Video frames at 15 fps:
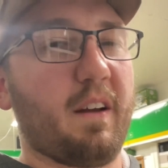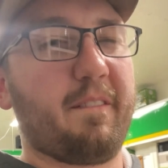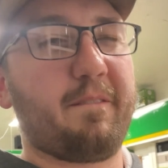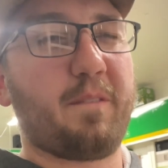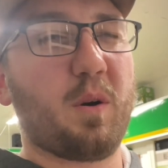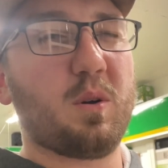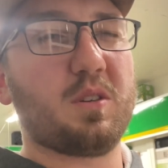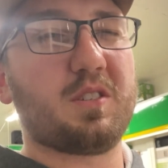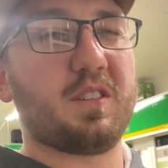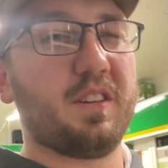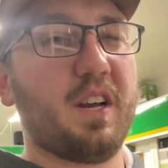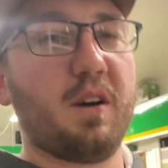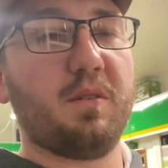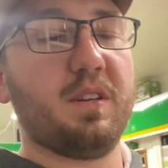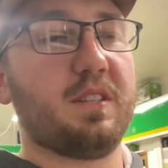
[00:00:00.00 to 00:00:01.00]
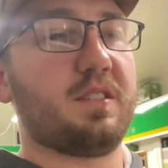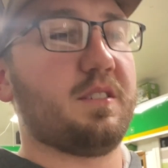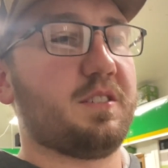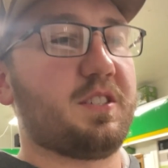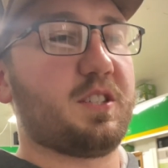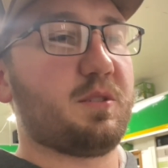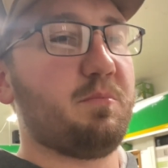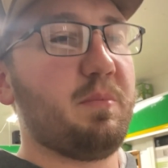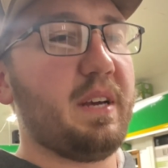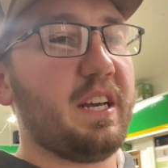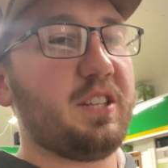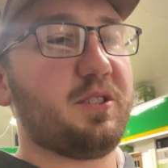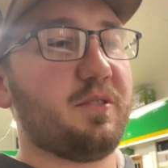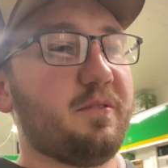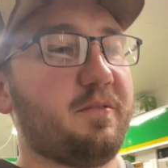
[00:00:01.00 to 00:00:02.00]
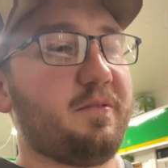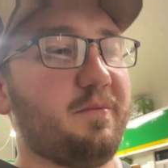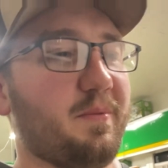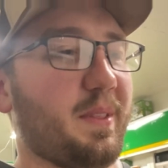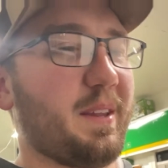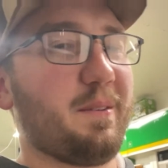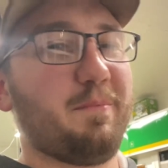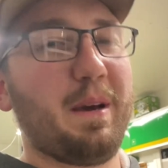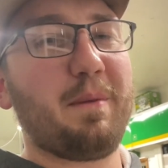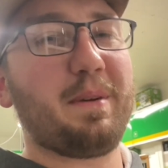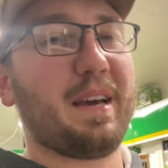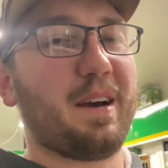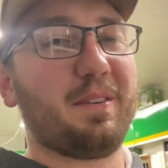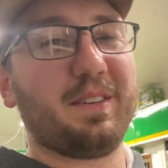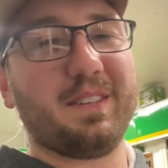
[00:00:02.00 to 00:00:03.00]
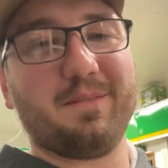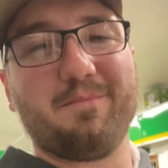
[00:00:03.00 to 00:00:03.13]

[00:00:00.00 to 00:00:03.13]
first noticed a smidge of, maybe I,